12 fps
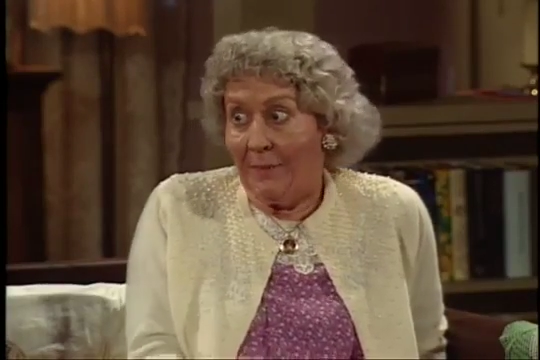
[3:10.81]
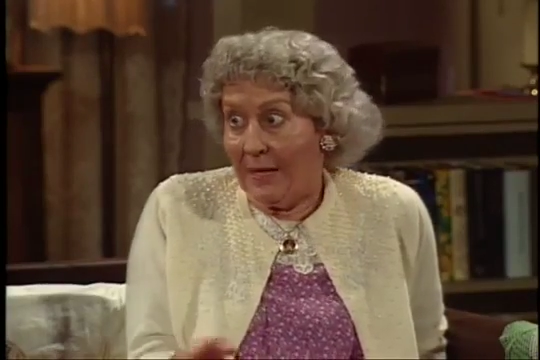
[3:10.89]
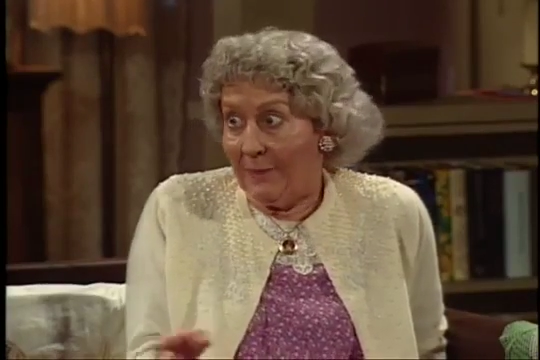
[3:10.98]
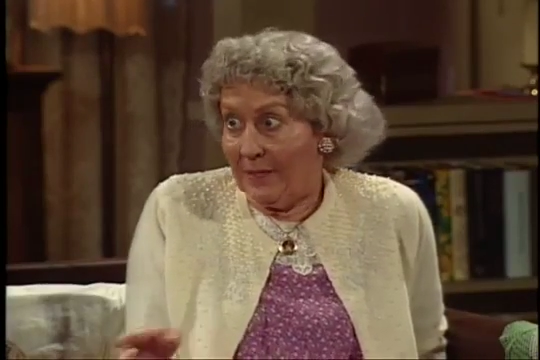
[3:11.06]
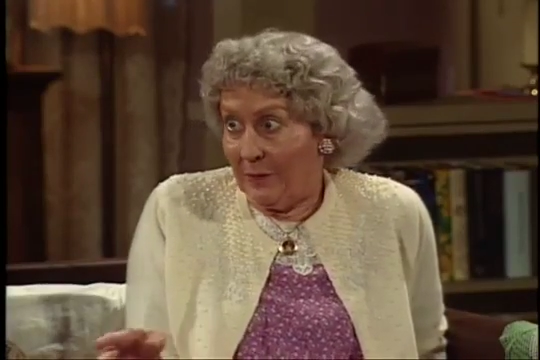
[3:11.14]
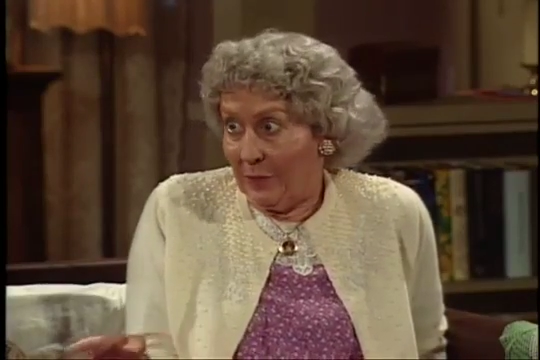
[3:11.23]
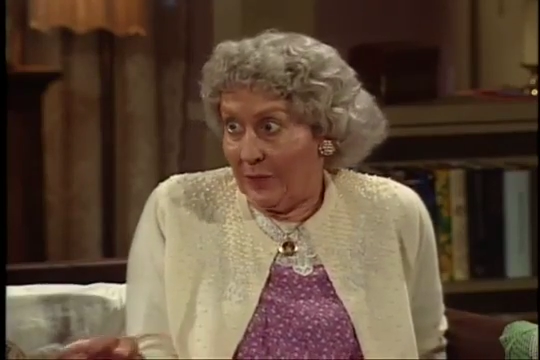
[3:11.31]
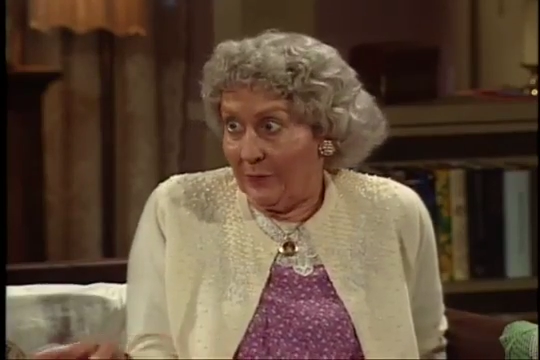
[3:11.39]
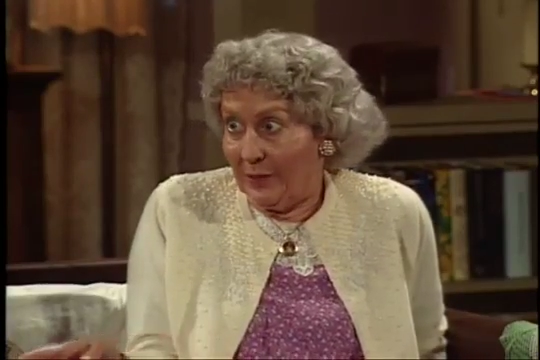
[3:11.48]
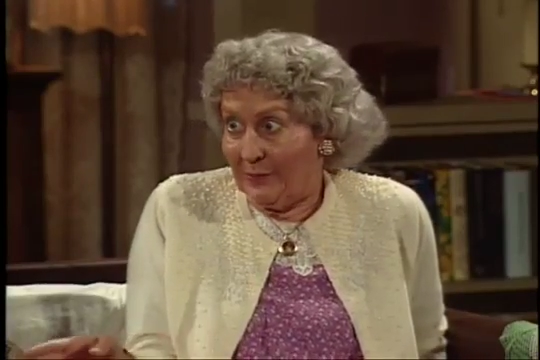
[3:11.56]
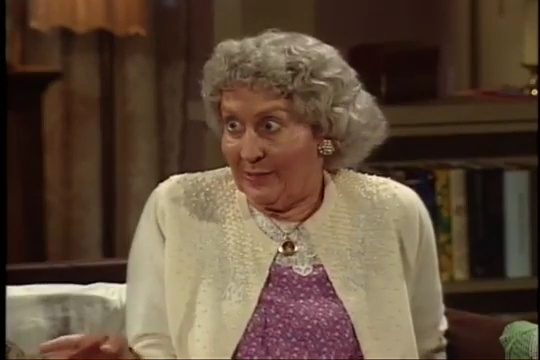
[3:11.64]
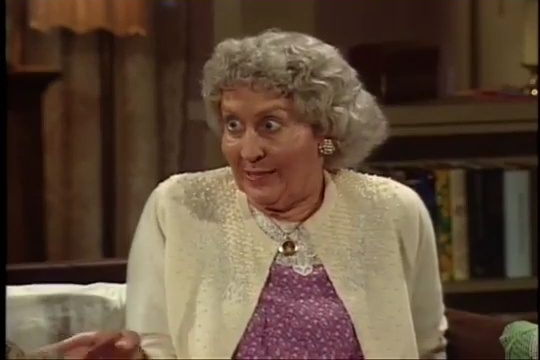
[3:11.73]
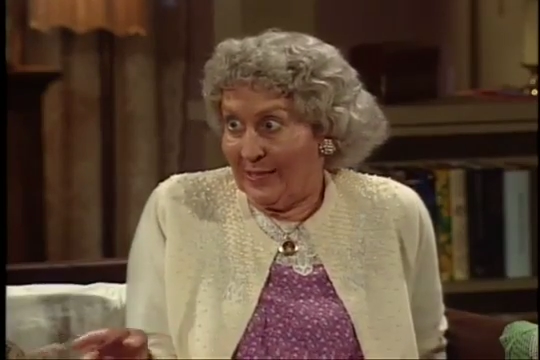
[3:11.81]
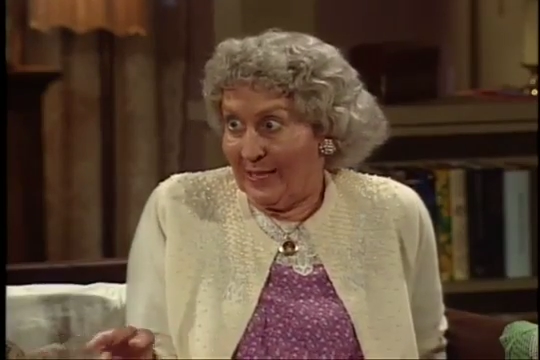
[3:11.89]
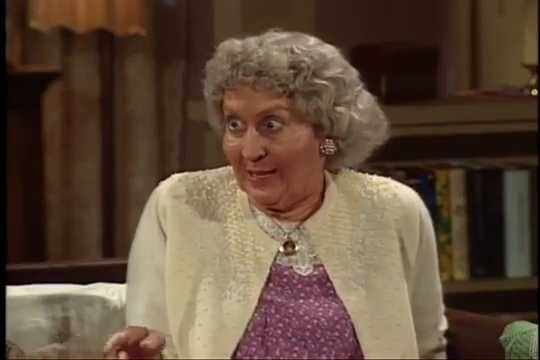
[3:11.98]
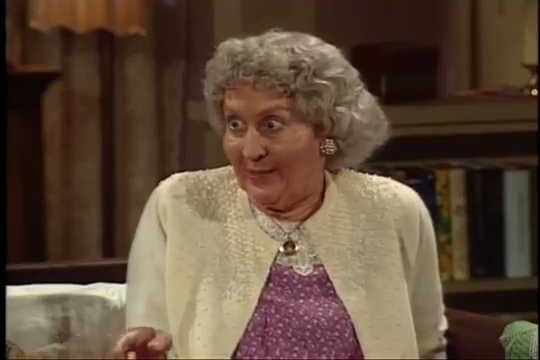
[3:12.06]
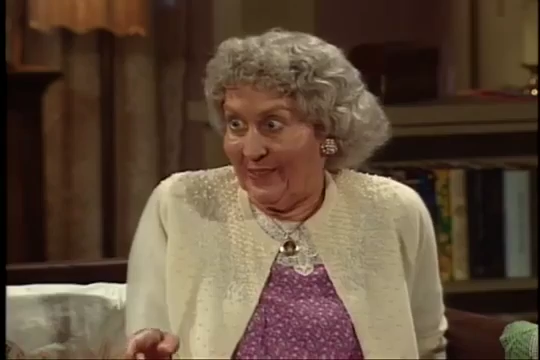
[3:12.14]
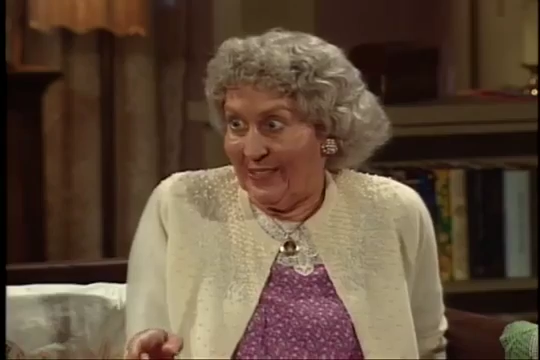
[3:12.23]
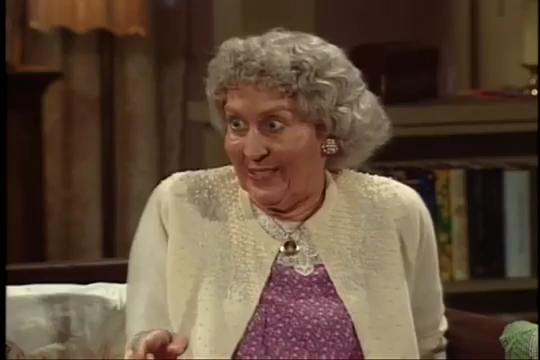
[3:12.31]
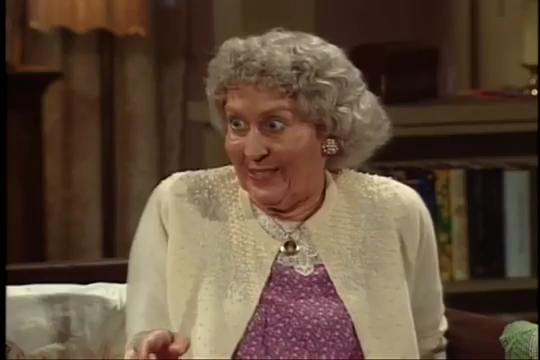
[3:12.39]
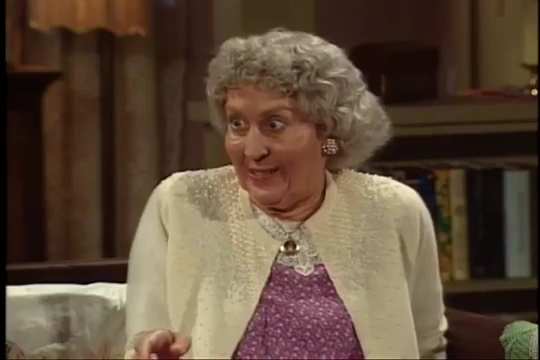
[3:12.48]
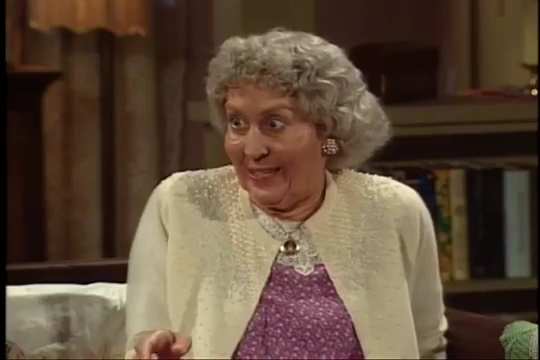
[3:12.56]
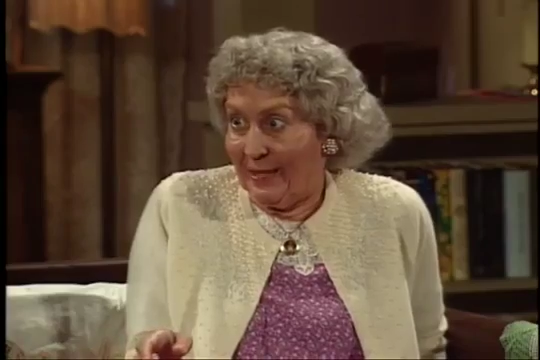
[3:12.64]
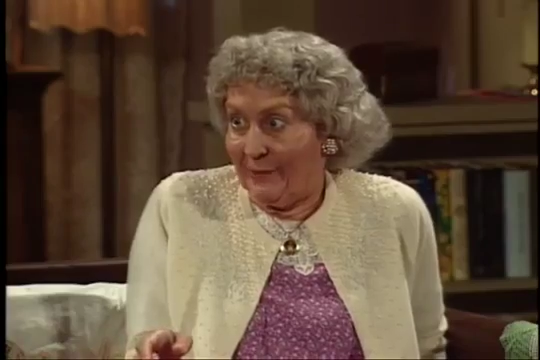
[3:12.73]
maybe the one we used to carve the
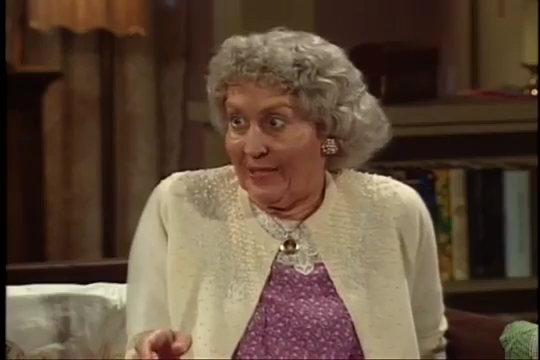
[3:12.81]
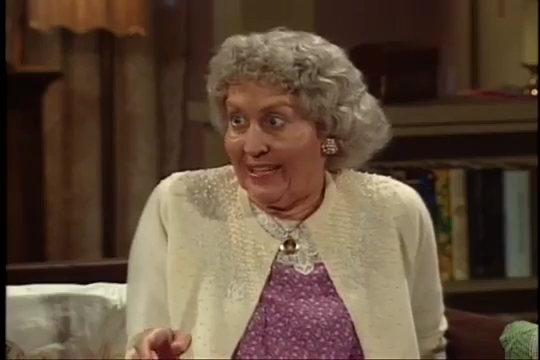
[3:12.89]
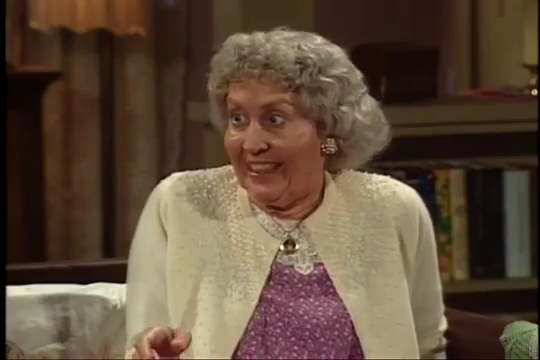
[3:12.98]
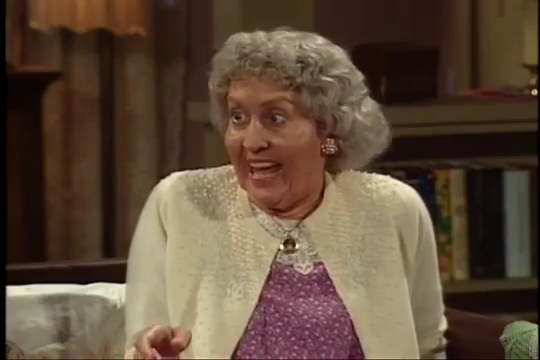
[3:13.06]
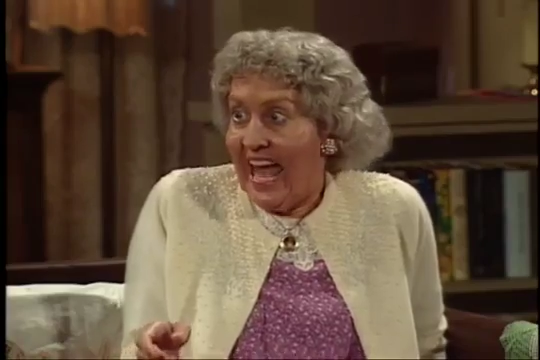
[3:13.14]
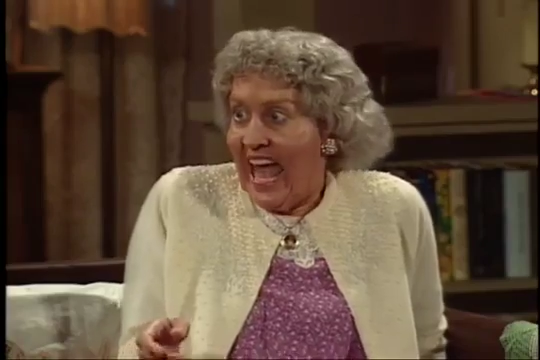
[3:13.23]
turkey with,